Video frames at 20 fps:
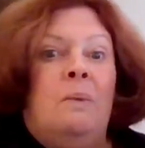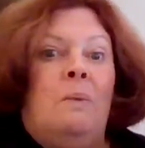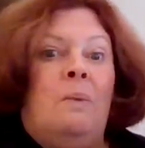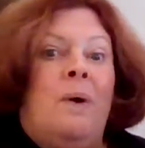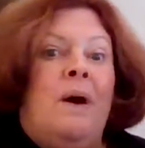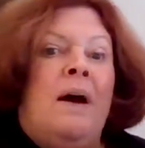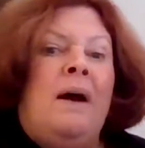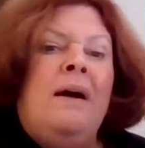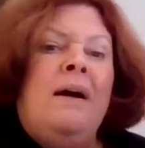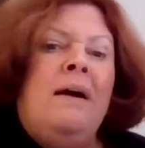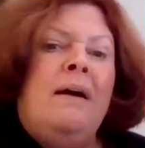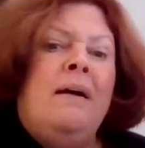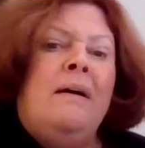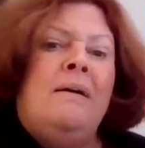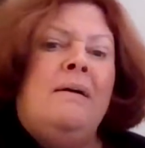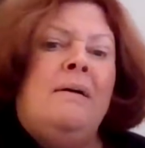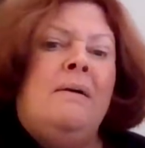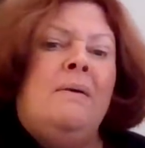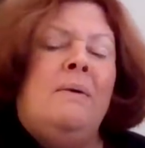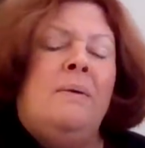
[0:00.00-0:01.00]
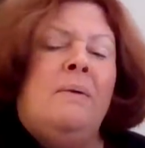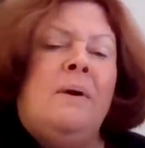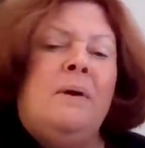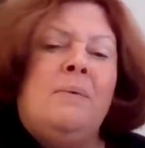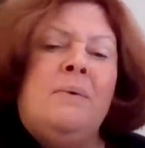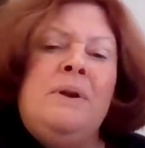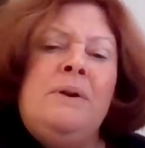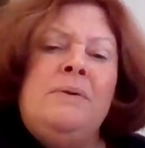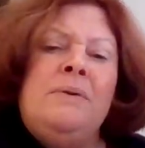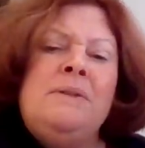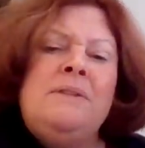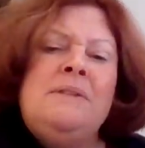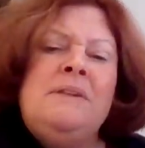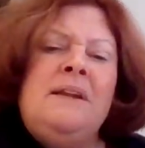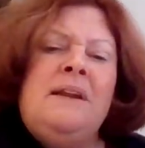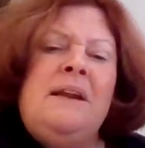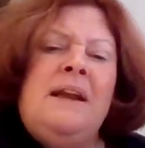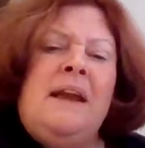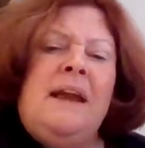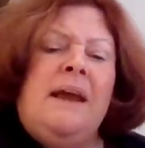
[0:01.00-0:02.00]
Wow, I wonder what's
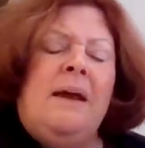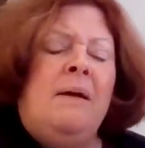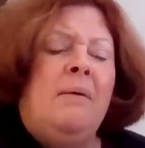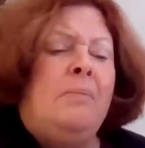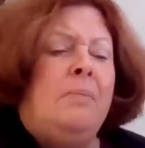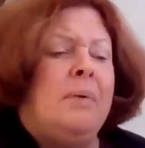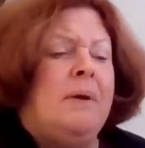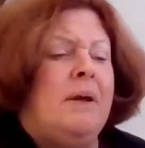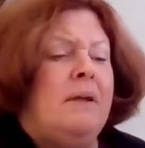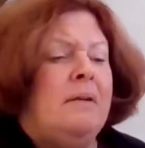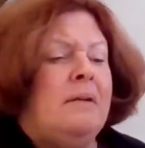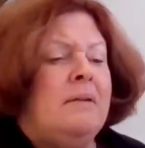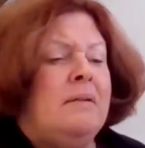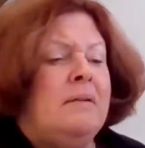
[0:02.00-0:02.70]
going to happen.